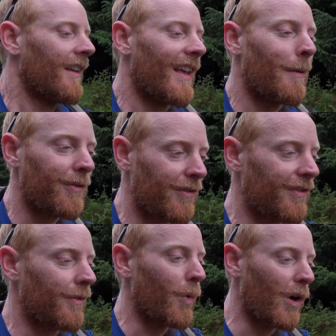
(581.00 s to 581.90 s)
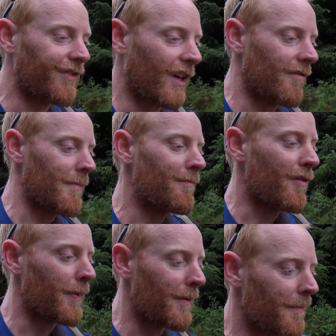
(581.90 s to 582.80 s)
That was the worst I can
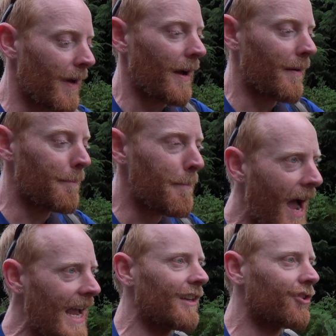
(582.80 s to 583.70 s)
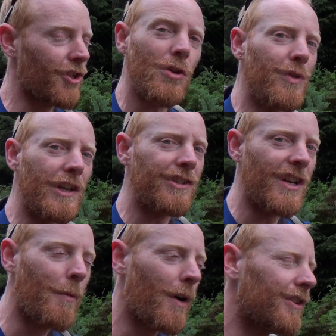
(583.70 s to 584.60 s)
remember it. But May and June this
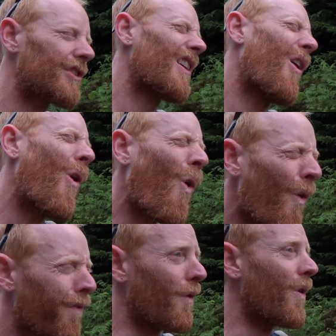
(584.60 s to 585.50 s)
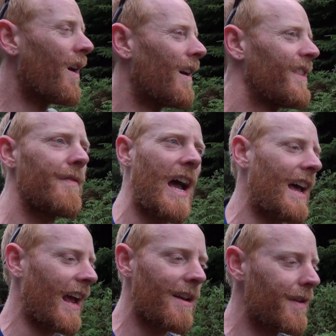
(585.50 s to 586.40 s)
year were just awful. Never
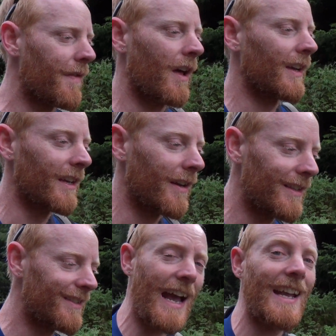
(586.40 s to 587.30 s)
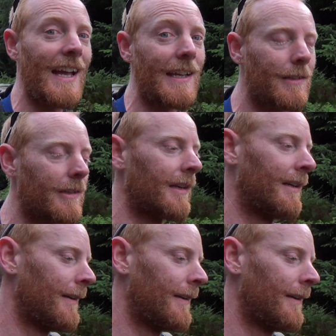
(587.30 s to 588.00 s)
had hay fever like it in decades.